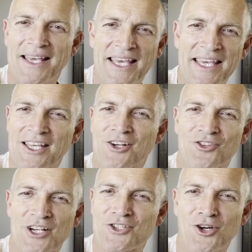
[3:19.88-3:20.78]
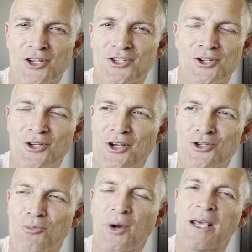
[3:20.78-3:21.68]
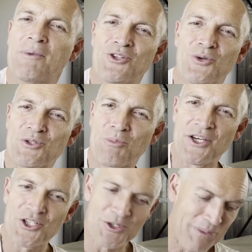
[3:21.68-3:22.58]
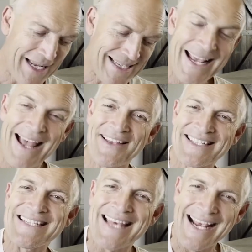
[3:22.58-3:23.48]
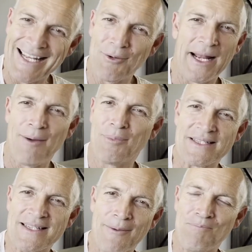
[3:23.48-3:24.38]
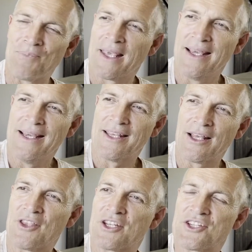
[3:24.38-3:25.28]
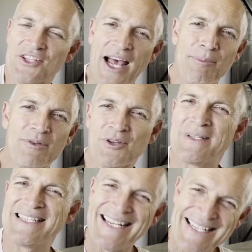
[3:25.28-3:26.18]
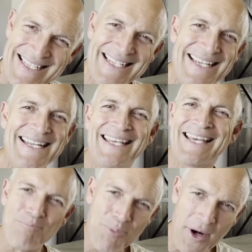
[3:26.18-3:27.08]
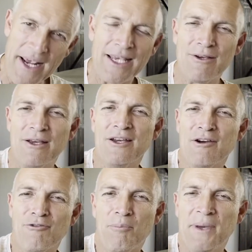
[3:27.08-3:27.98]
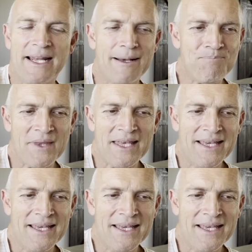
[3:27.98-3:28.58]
He can trust God to, to bring him into a spacious place. And that's exactly what happens here. Yeah, the disciples are busy interceding and praying for Peter.